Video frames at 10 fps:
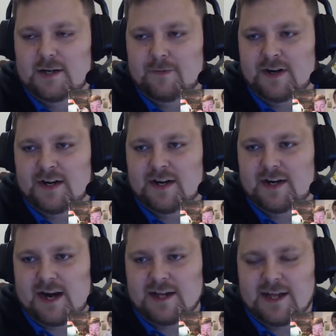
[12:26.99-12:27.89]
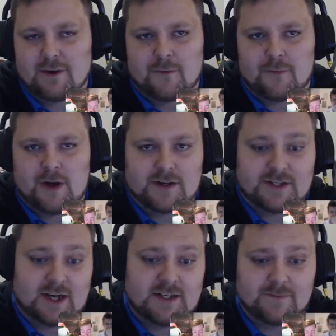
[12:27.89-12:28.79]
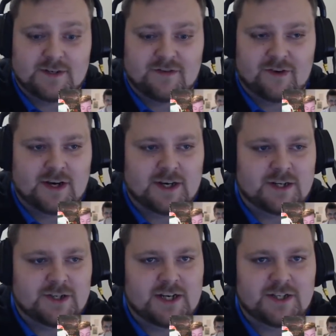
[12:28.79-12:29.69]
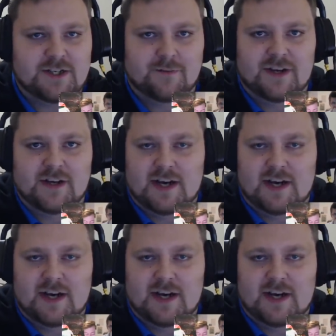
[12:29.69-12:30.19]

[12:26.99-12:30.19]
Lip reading: But I think overall it's awesome. It's a very good change to me.